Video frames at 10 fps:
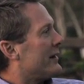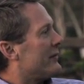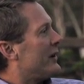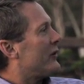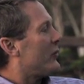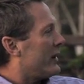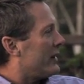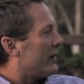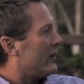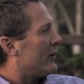of
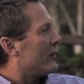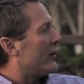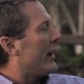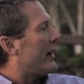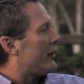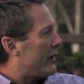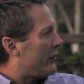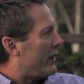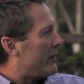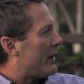Israel or an
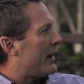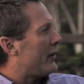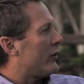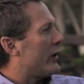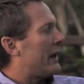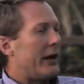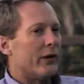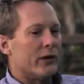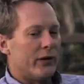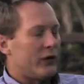anti-Semite or a
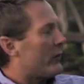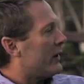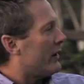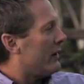hater of Israel.